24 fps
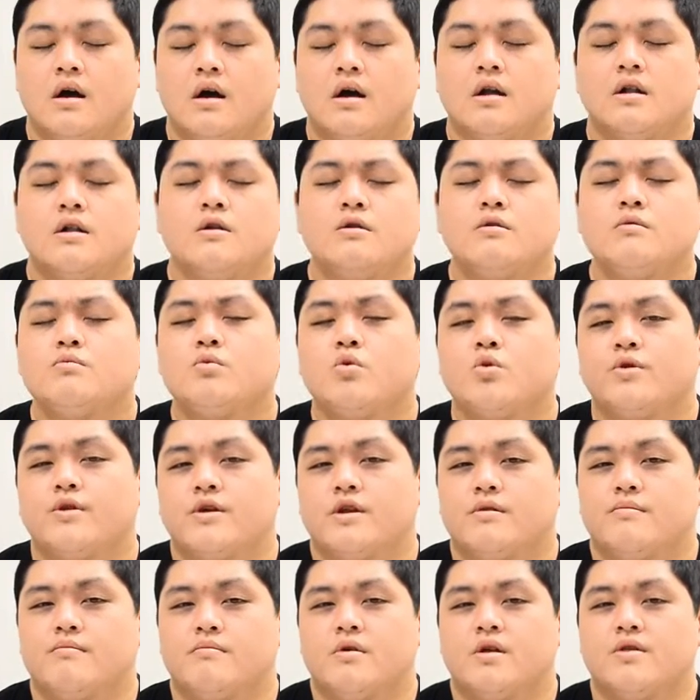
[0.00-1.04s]
A little more than a
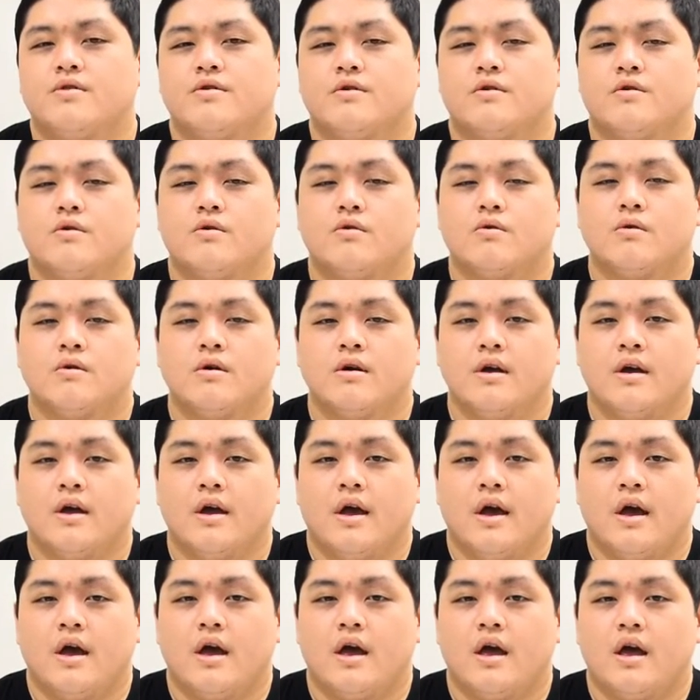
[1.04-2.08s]
month ago,
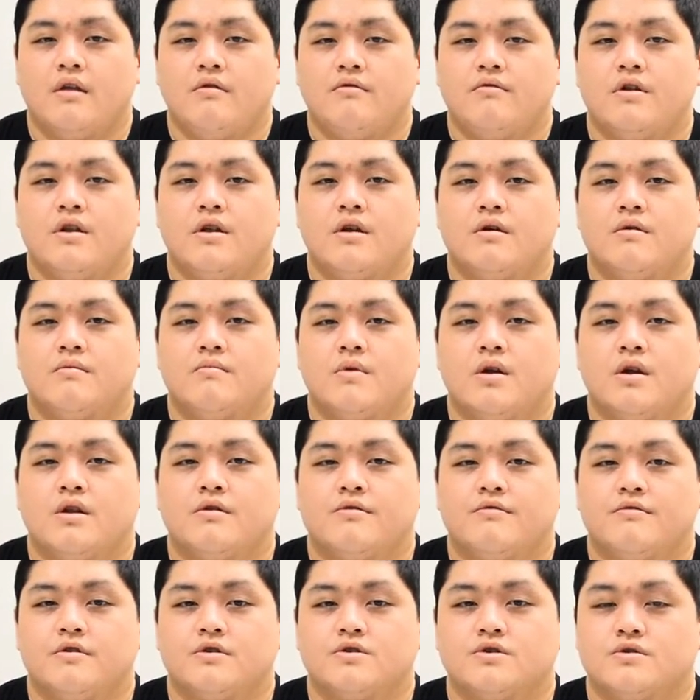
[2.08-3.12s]
NVIDIA made
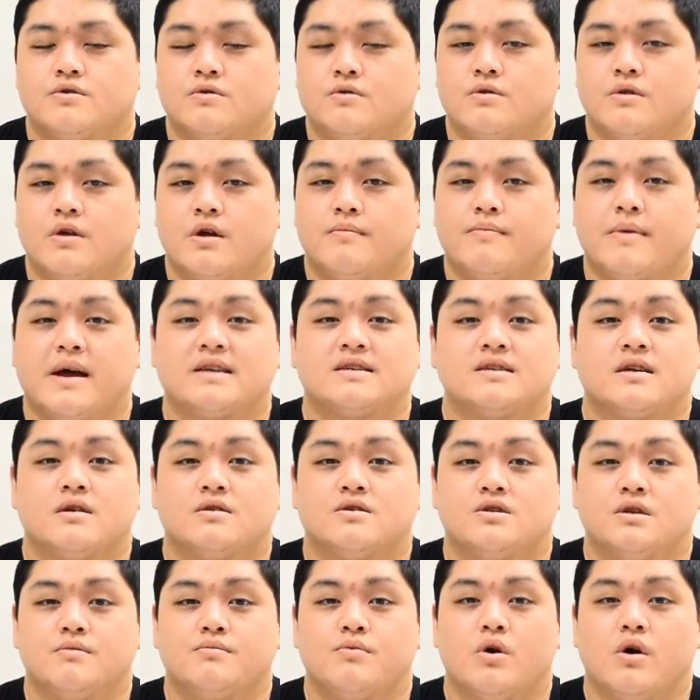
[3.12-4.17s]
official their Pascal
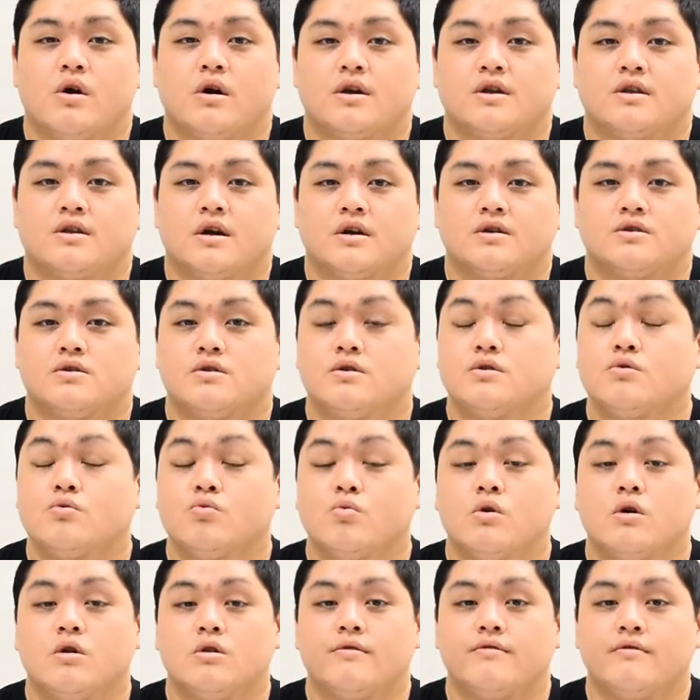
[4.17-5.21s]
GPU architecture to the
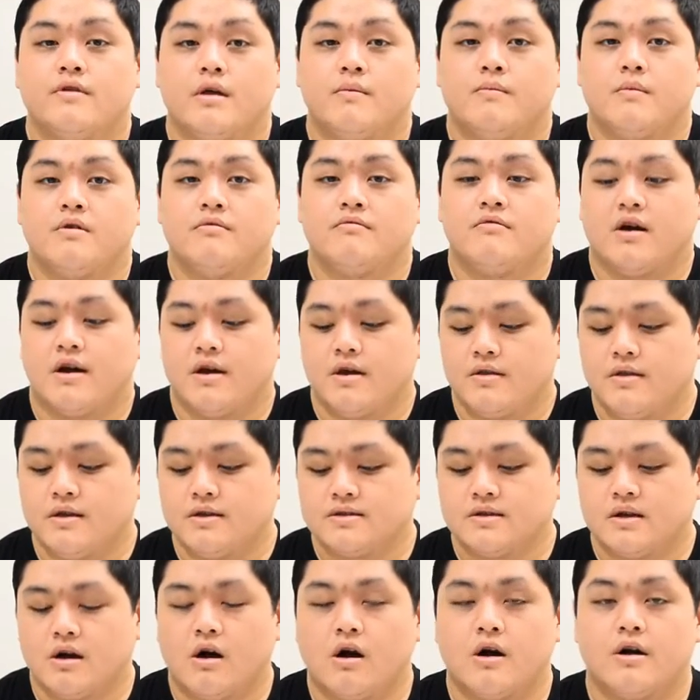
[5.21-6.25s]
world of gaming via this
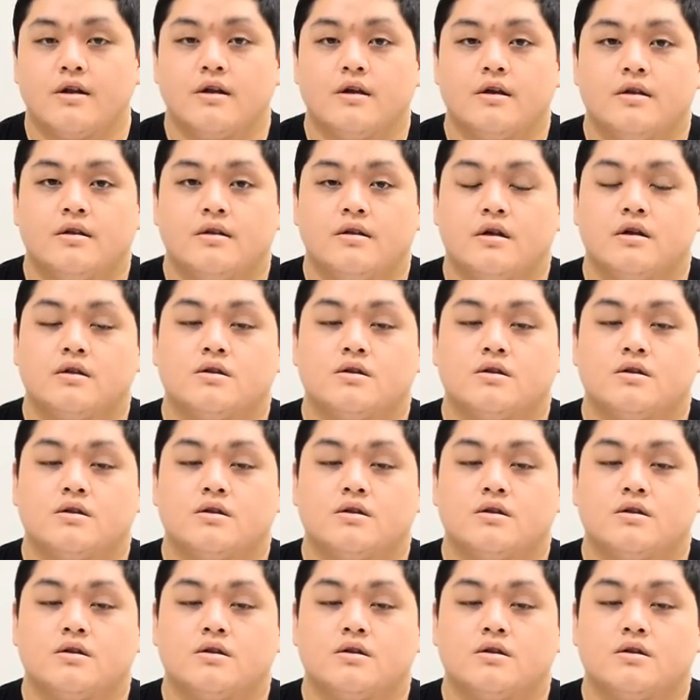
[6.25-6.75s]
card, their